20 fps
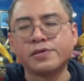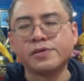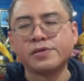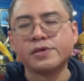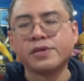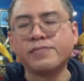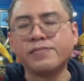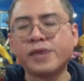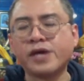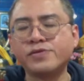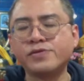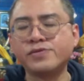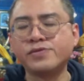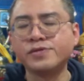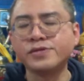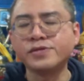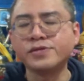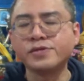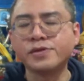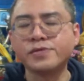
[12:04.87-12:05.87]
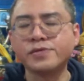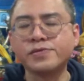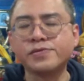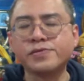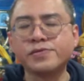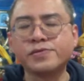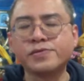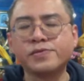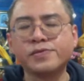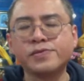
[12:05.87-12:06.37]
And by doing
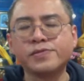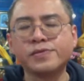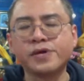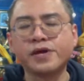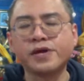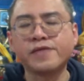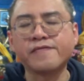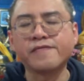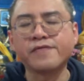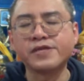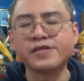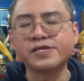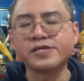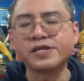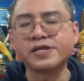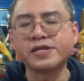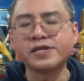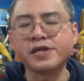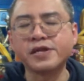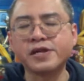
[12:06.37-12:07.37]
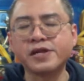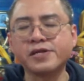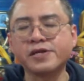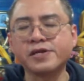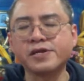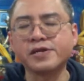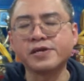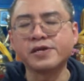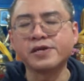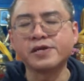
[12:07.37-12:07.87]
so, we are
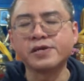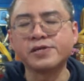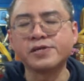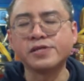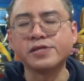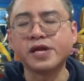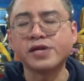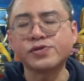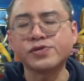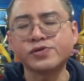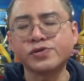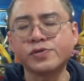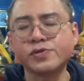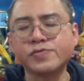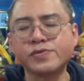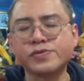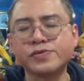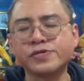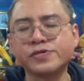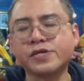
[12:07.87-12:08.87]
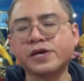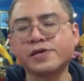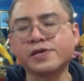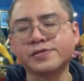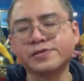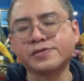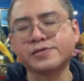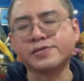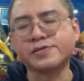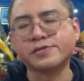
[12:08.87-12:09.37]
facilitating a natural
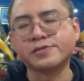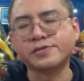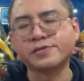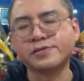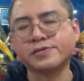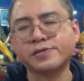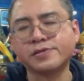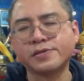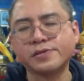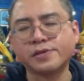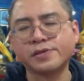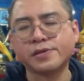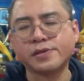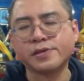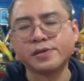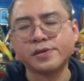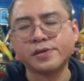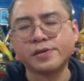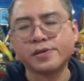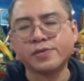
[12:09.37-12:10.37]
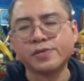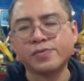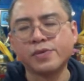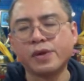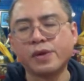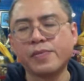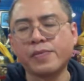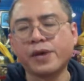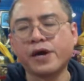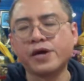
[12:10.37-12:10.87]
process
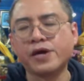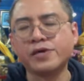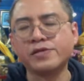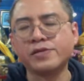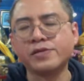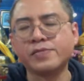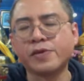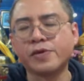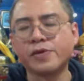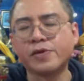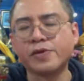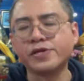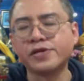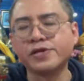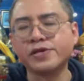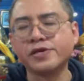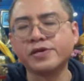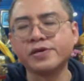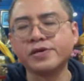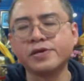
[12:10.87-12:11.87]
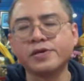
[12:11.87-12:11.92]
whereby the body